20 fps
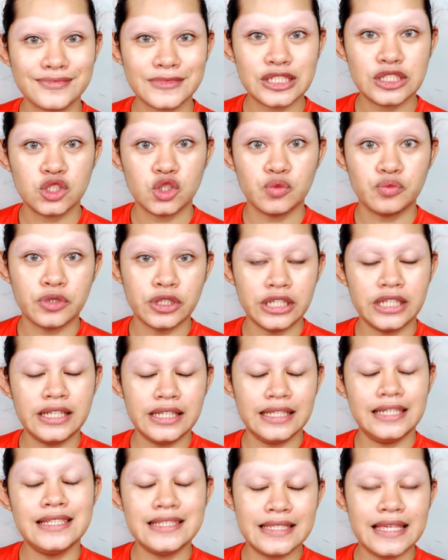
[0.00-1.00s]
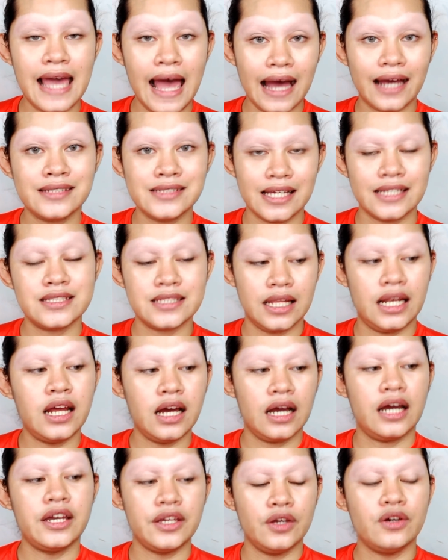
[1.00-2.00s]
super easy access na
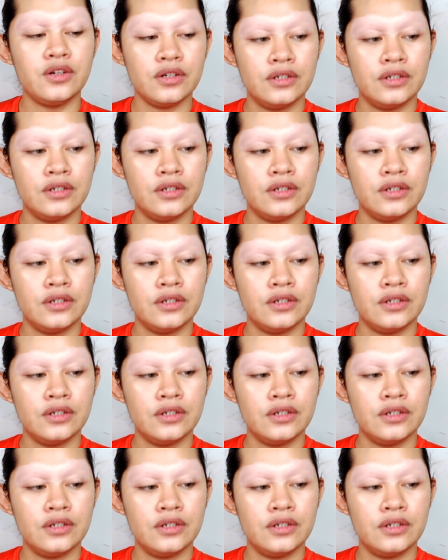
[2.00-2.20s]
lang kayo.